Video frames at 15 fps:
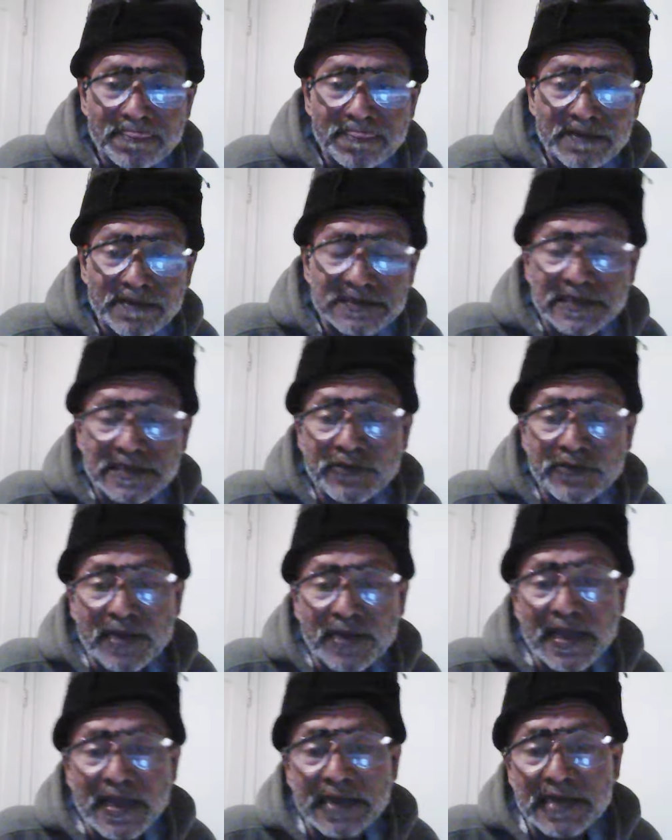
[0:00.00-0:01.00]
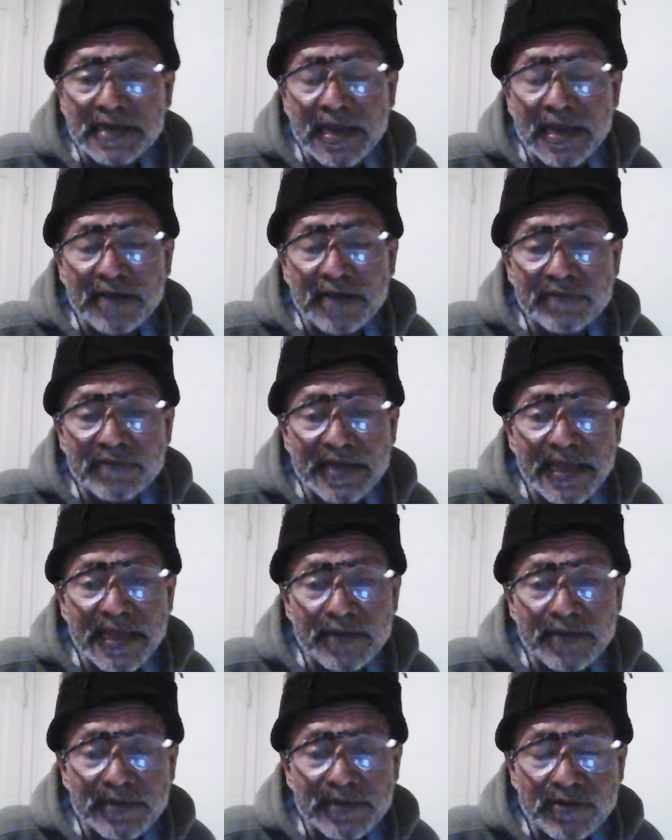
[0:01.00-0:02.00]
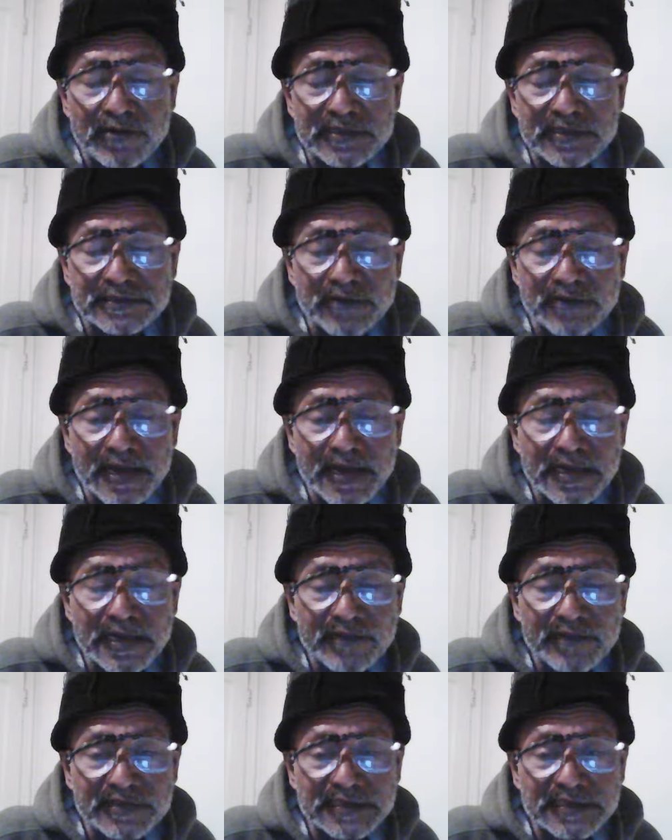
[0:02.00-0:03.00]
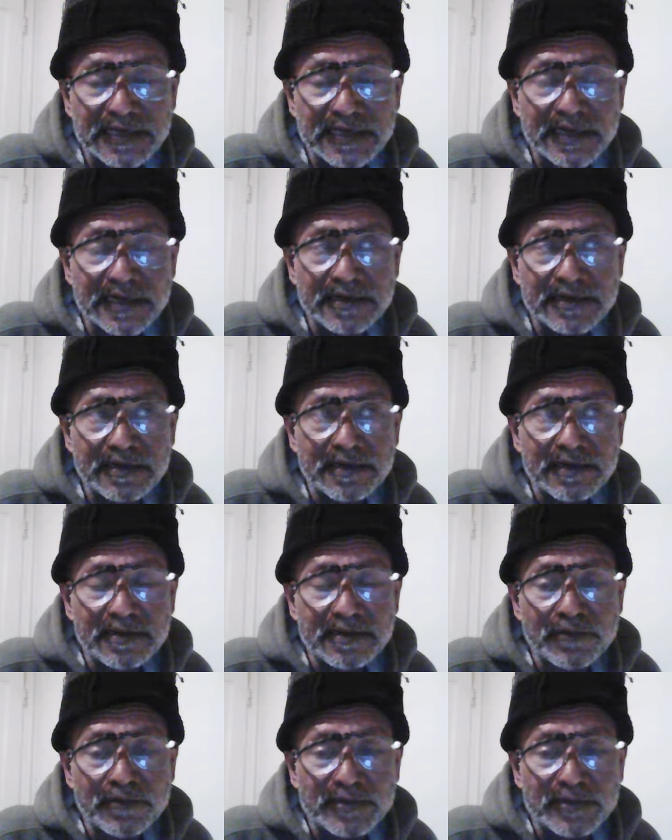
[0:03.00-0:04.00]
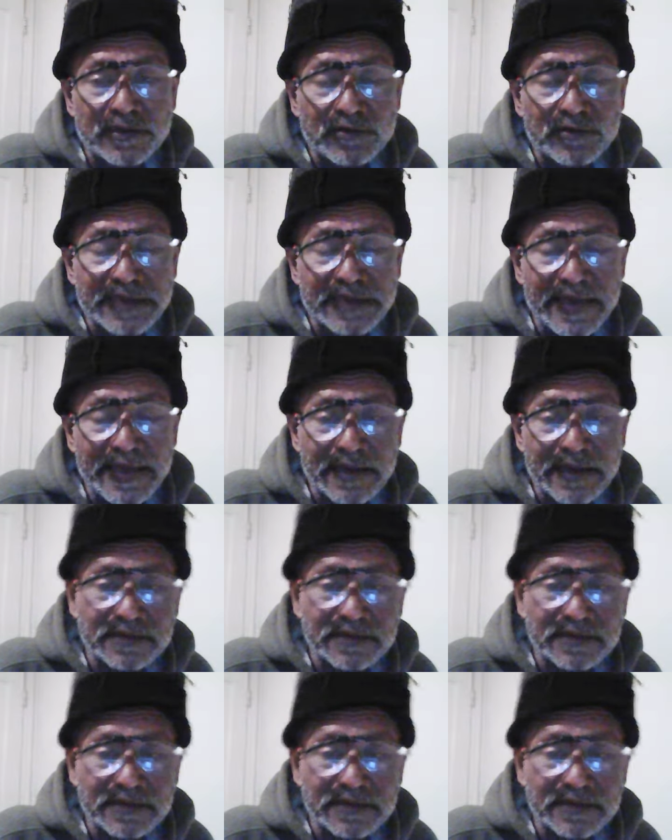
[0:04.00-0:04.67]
You say you can't have you can't have a chicken without the egg.